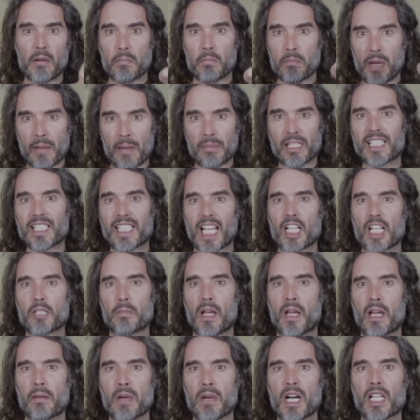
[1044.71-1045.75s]
public
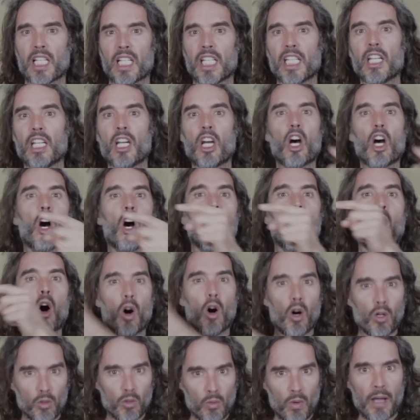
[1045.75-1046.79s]
taxpayer money,
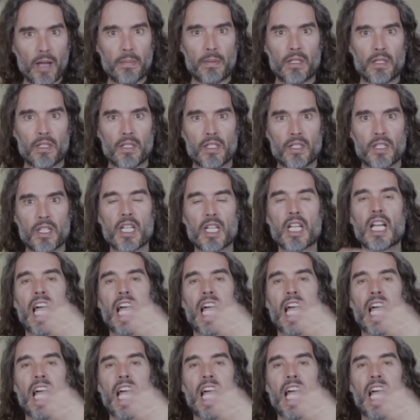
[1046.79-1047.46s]
on weapons.